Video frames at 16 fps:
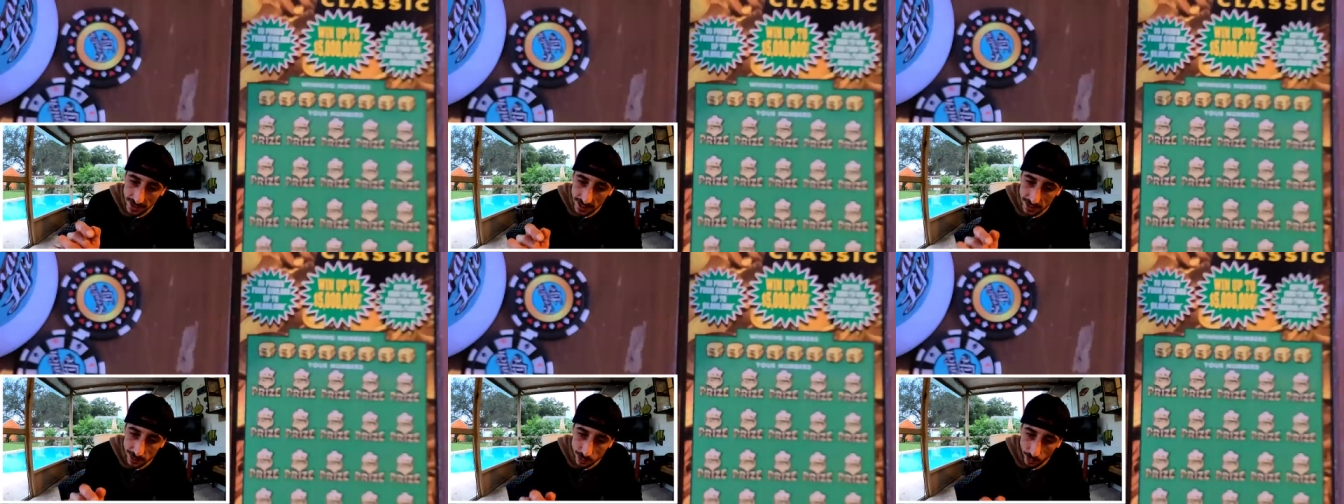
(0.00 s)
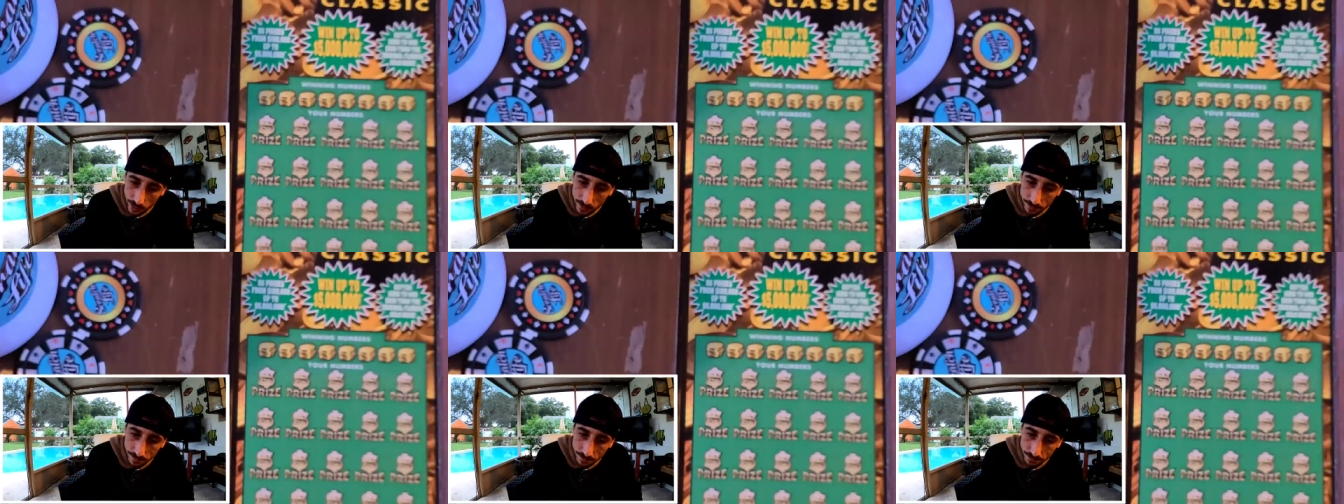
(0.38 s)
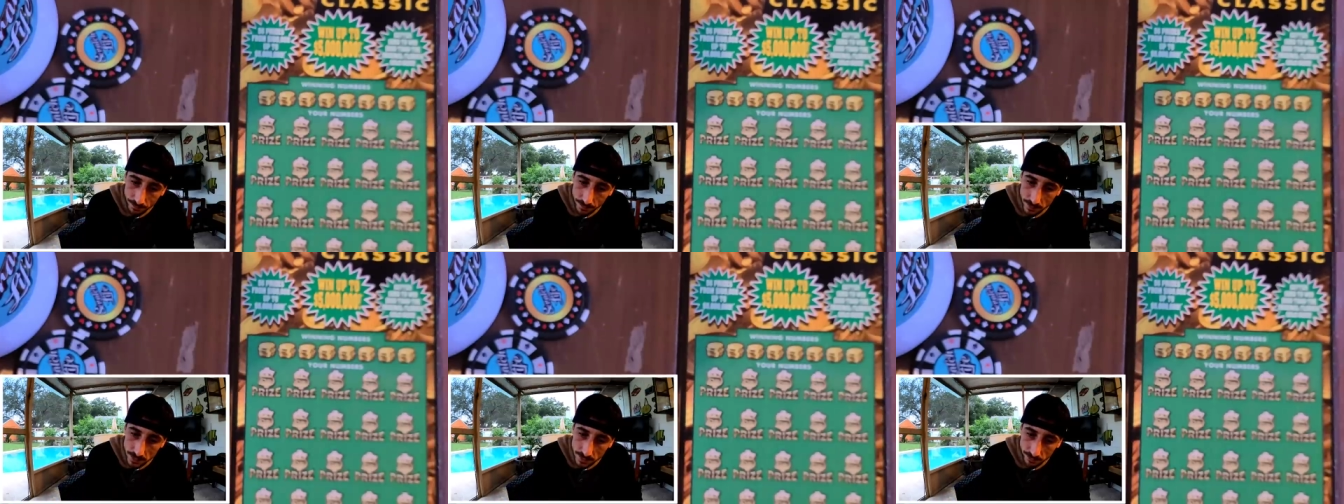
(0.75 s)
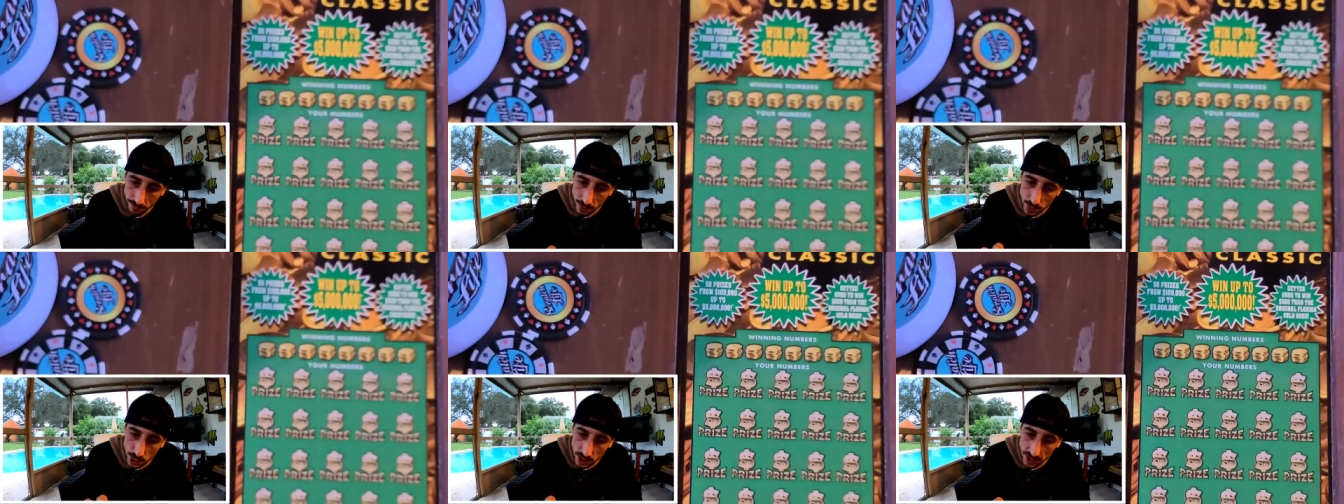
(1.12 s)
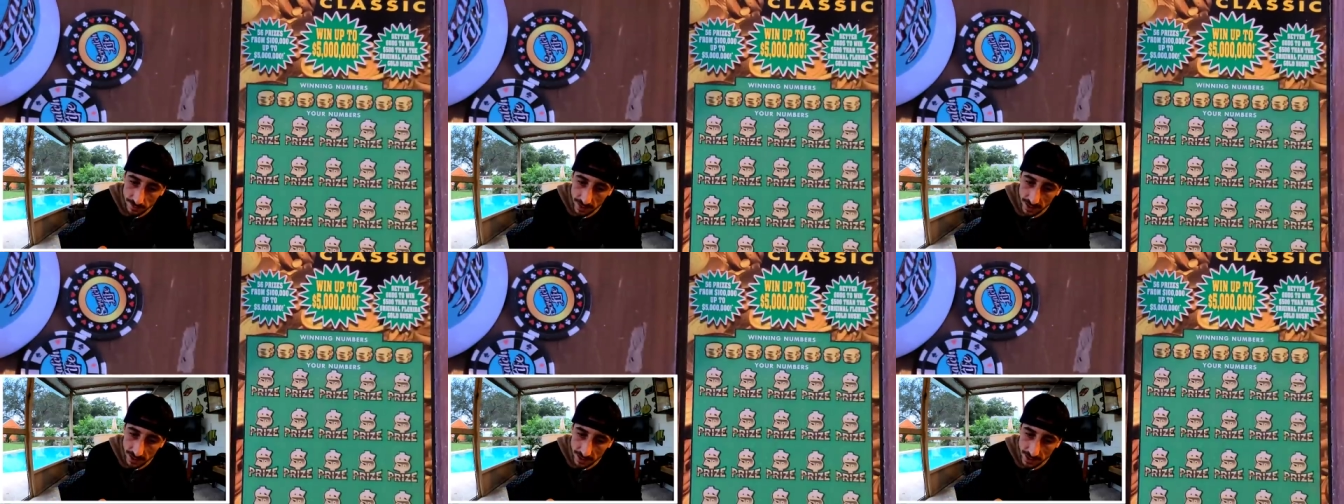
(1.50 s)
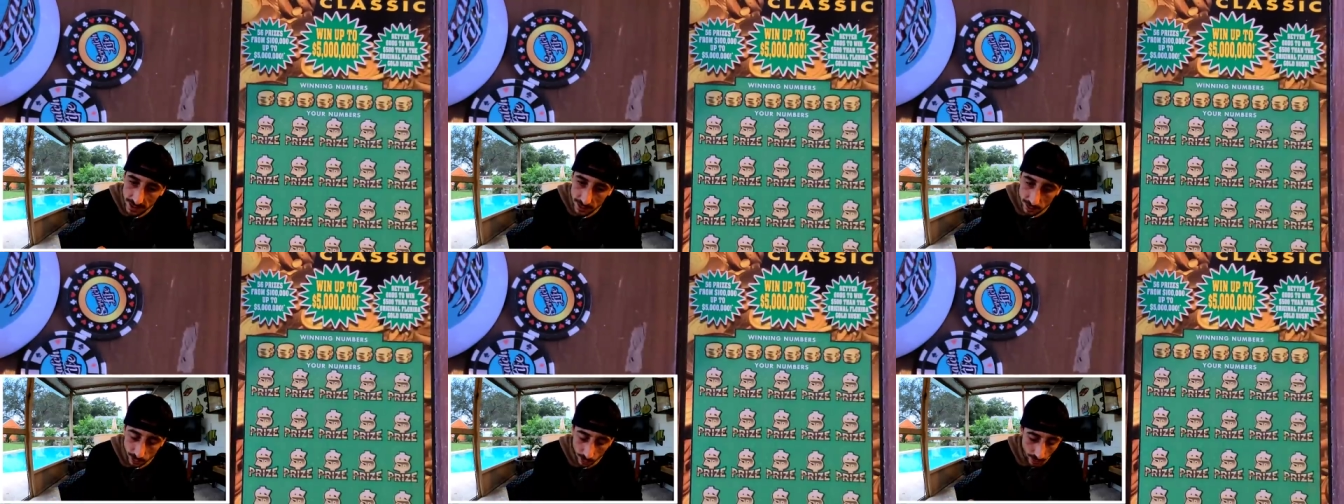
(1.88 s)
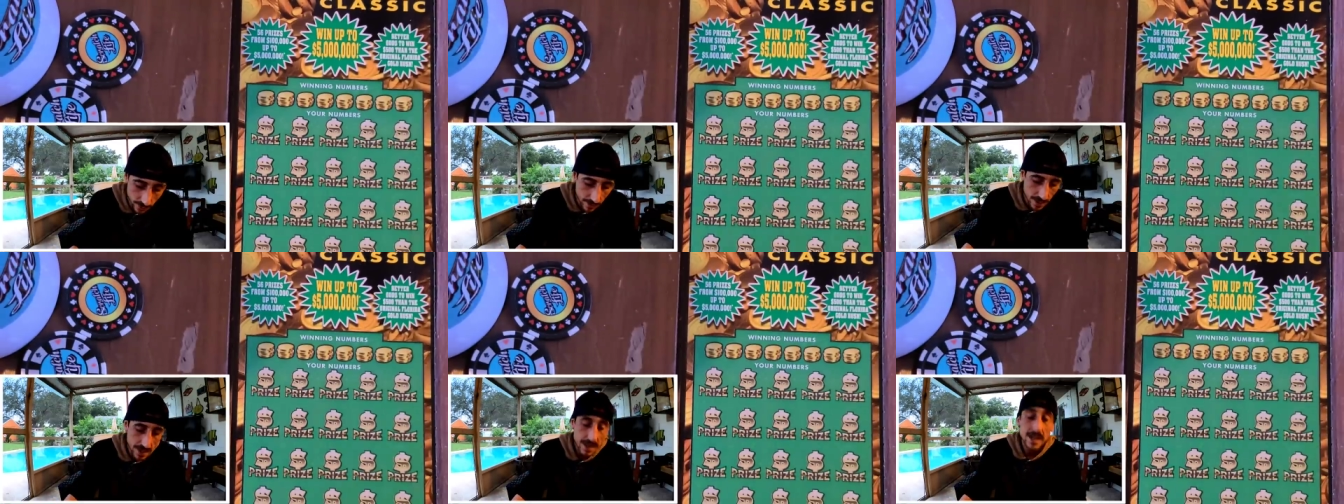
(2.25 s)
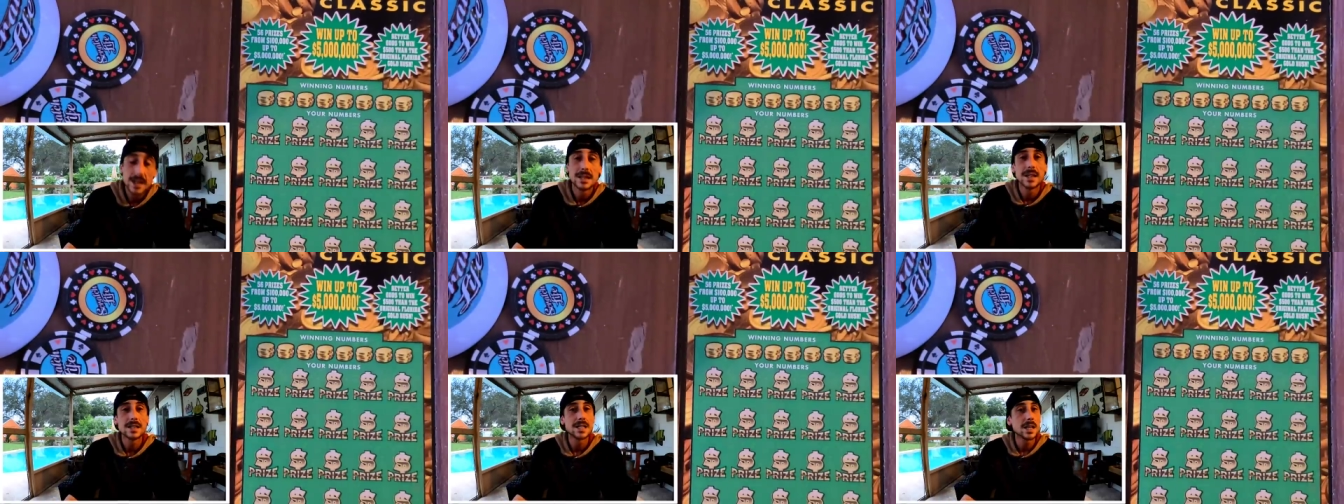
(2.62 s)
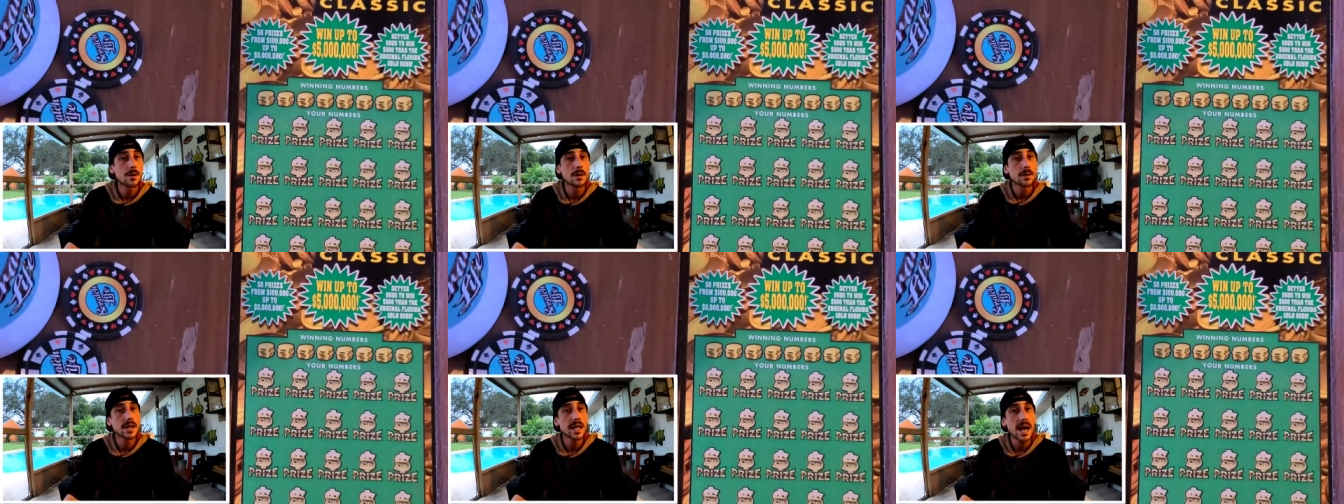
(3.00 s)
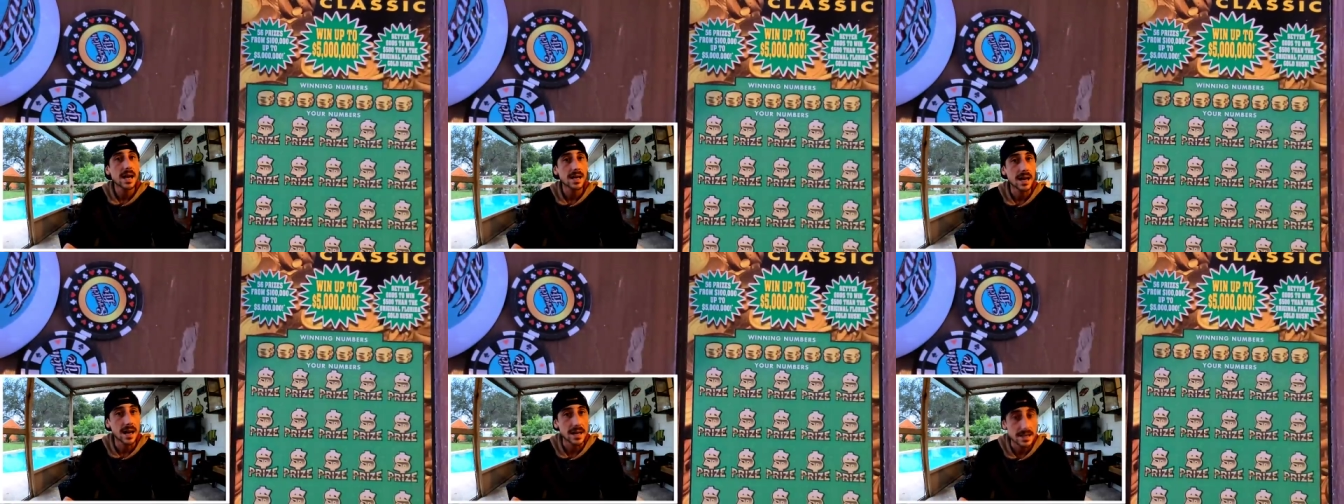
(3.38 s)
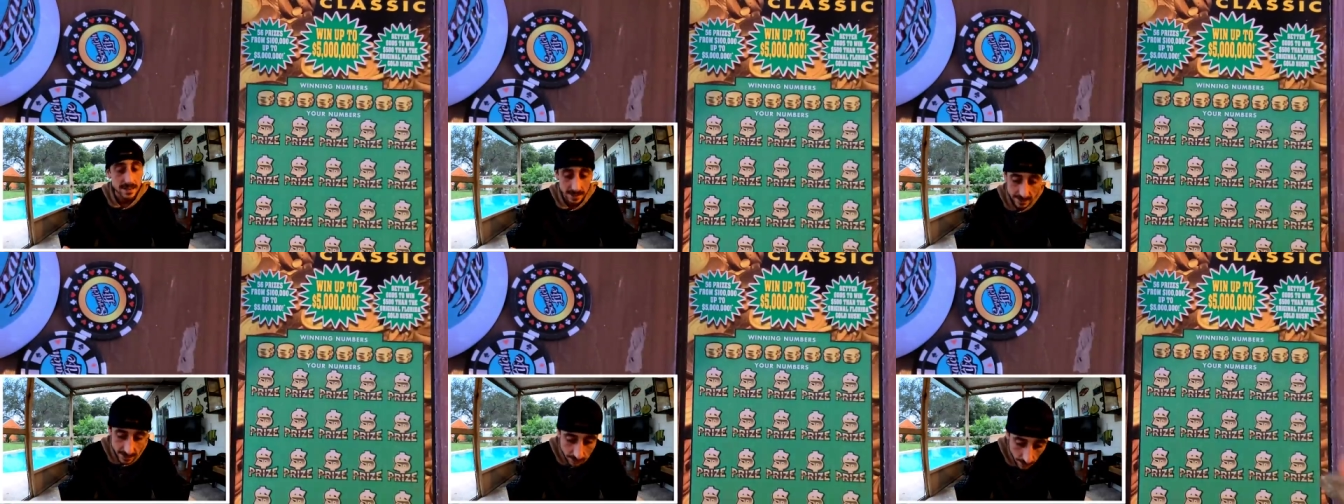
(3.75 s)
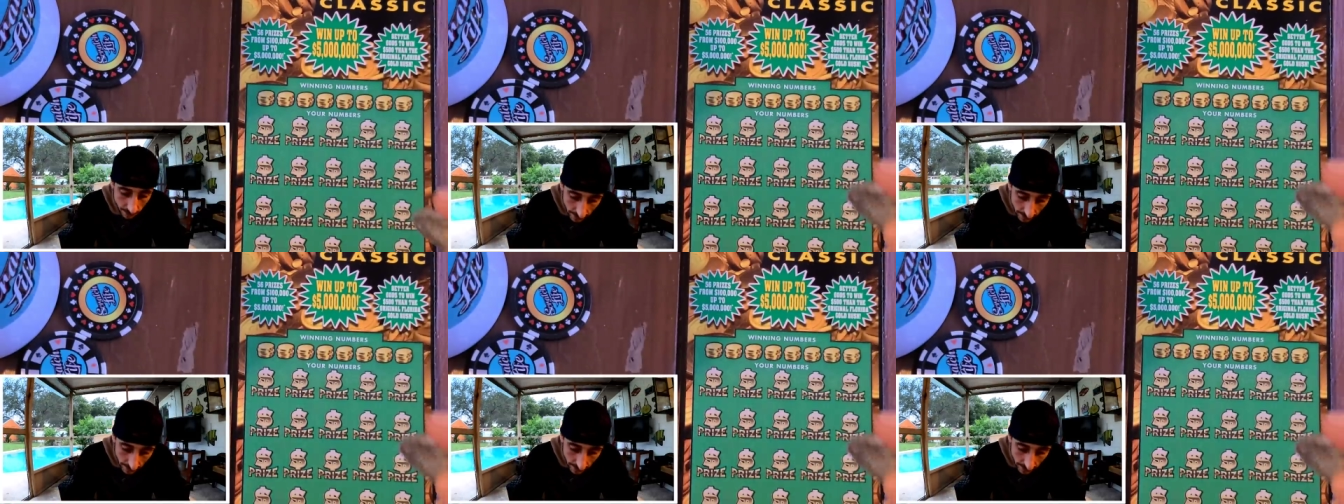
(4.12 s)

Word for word: lucky store. It's officially my lucky store. Let's see what we got, guys. Let's see